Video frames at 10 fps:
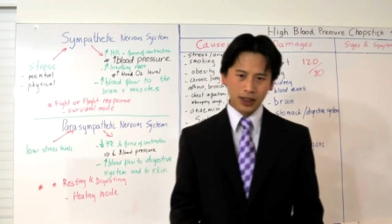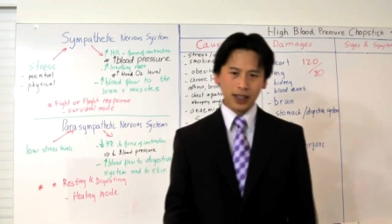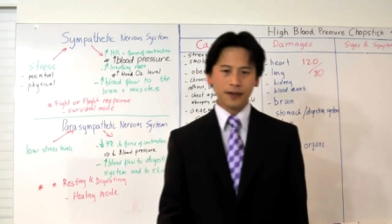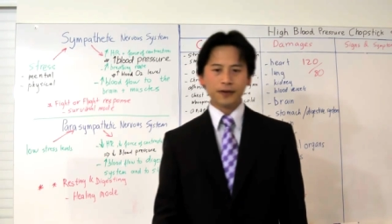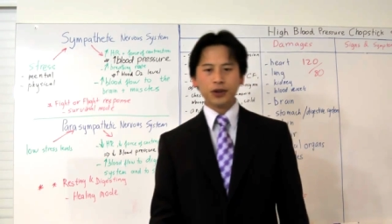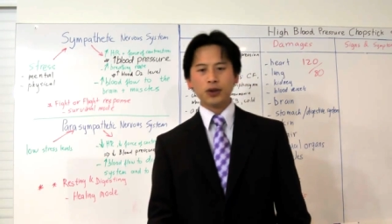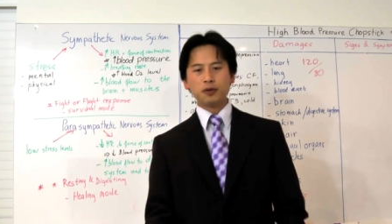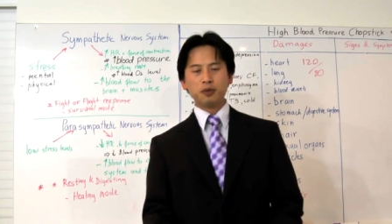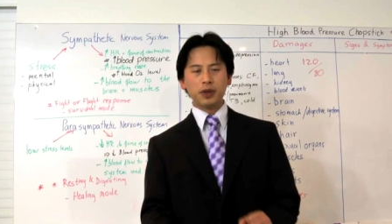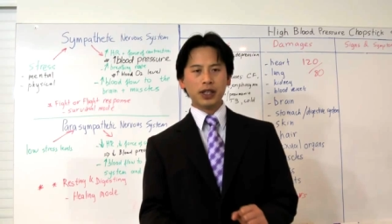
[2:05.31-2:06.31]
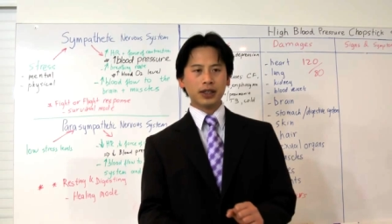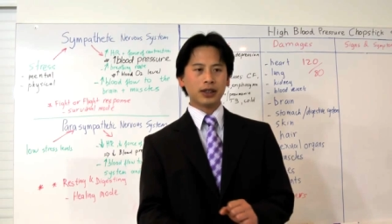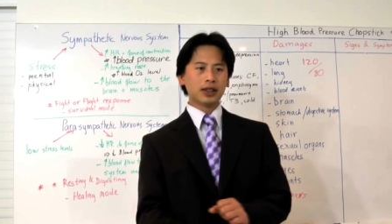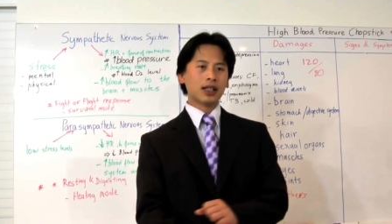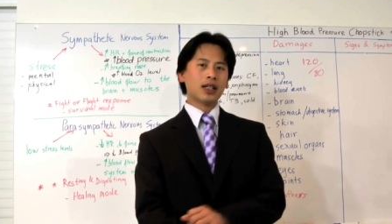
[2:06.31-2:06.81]
If you've
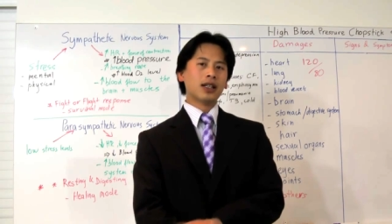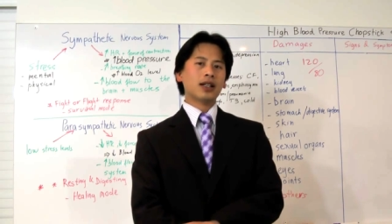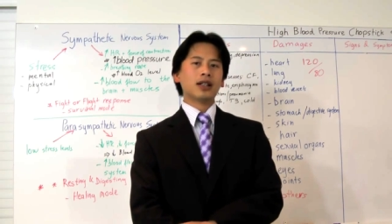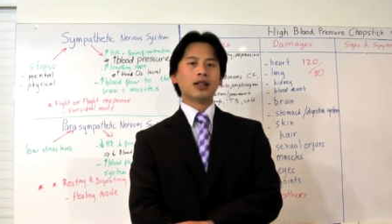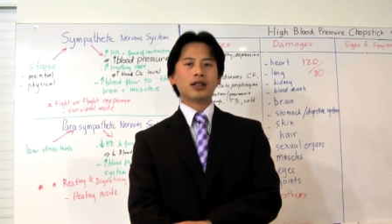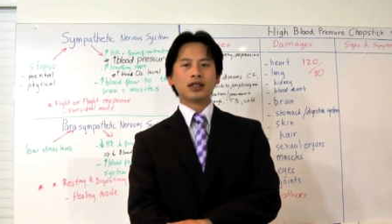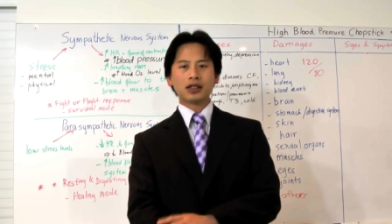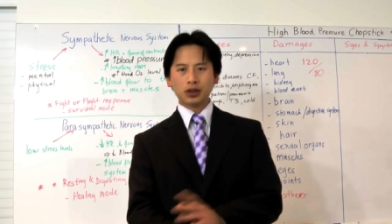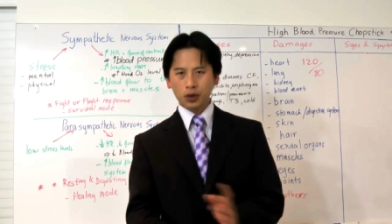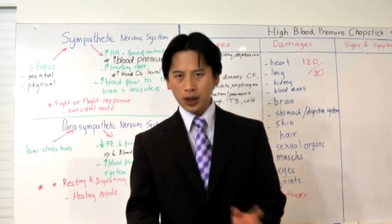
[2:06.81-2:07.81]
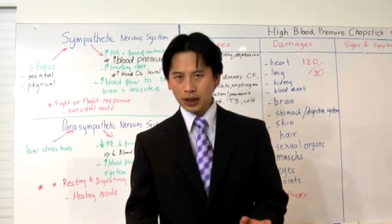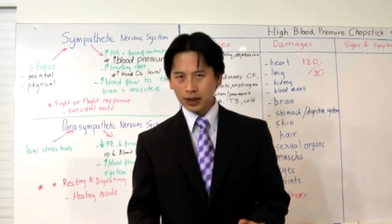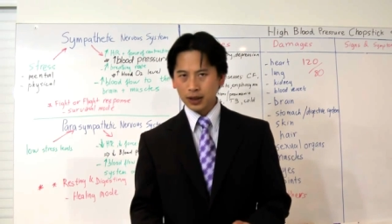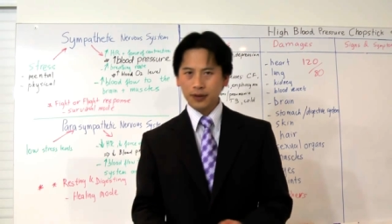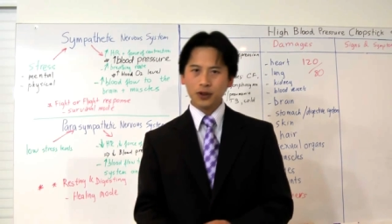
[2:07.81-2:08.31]
been
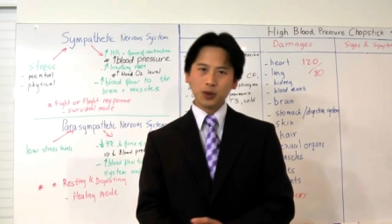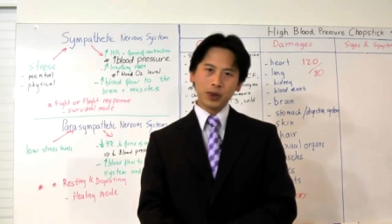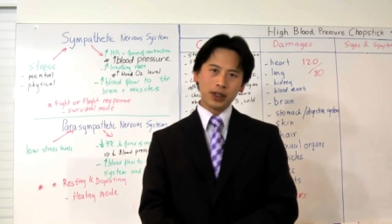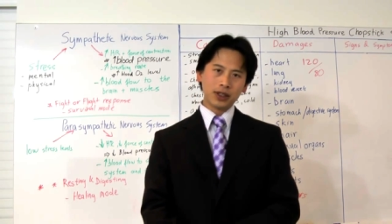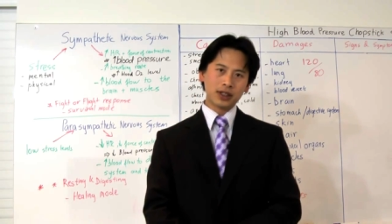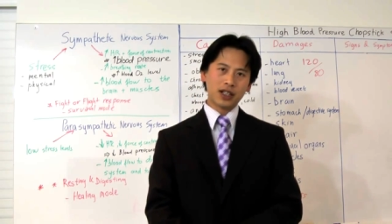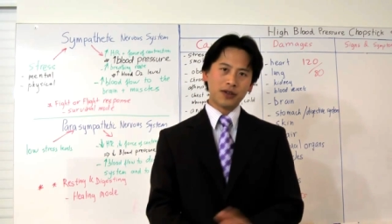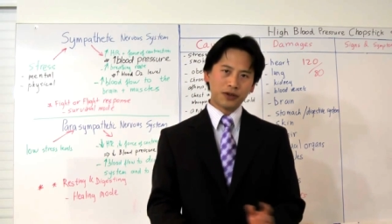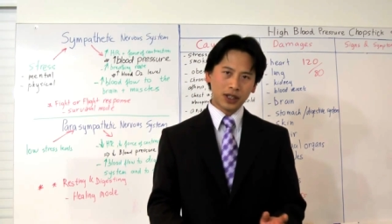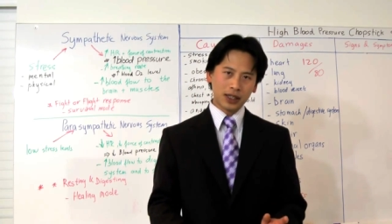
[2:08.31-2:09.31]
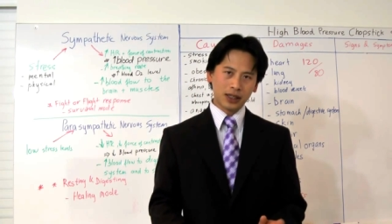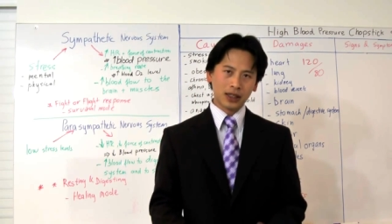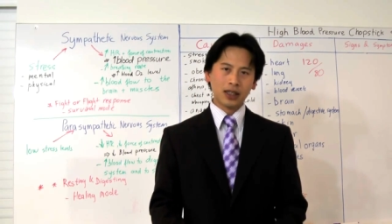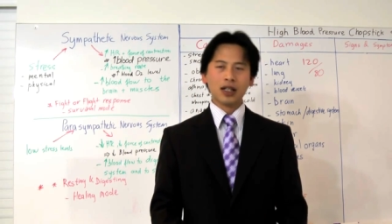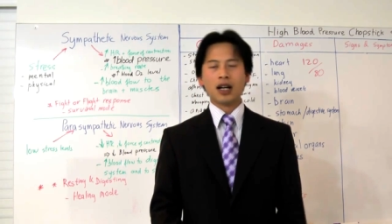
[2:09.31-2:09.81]
stressed, if you've been
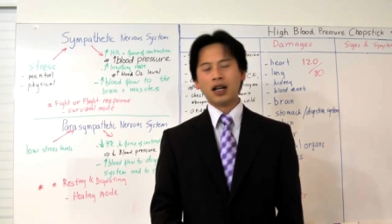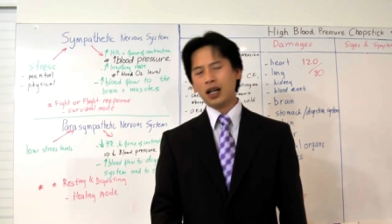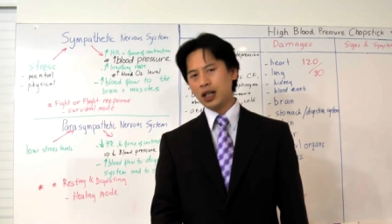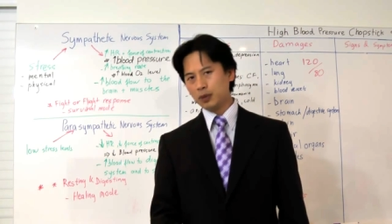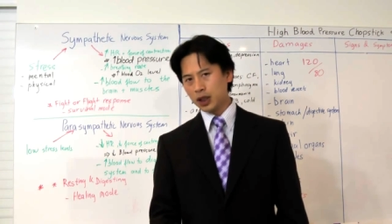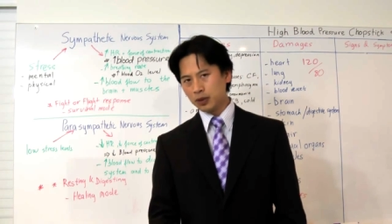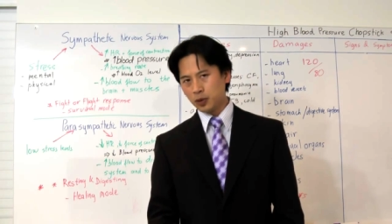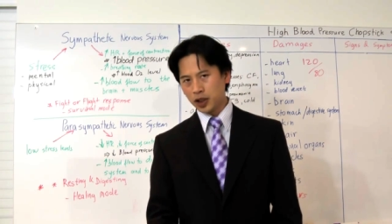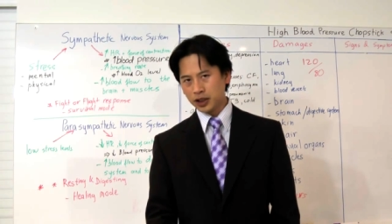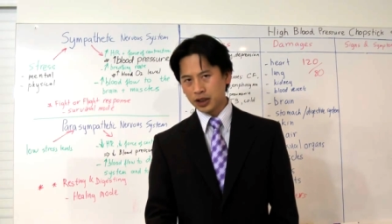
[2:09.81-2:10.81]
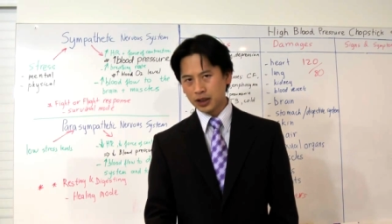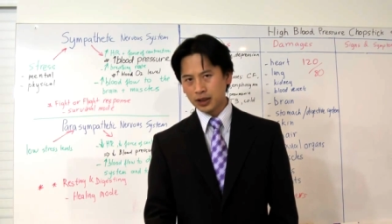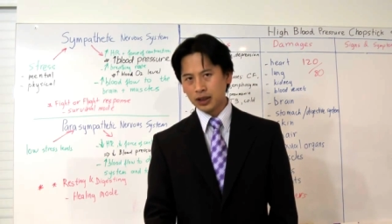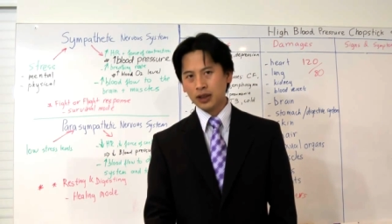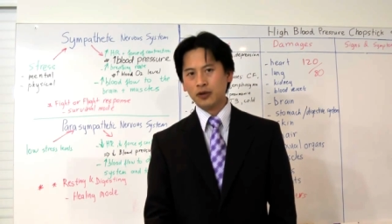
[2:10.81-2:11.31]
suffering high blood
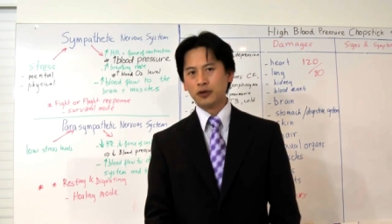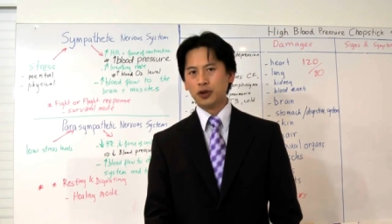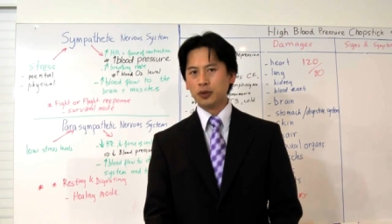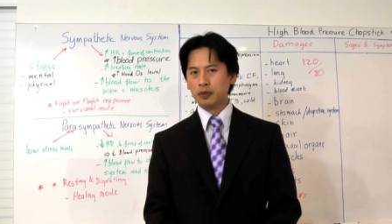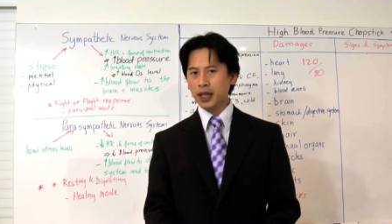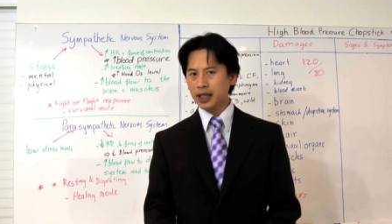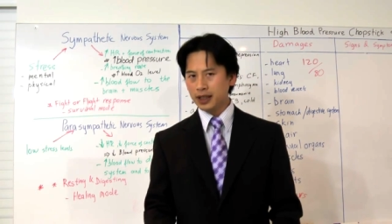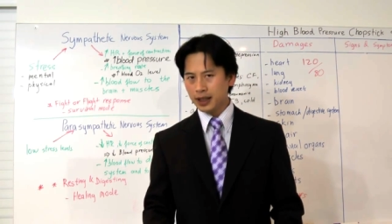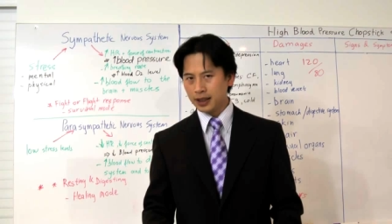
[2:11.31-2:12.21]
pressure for many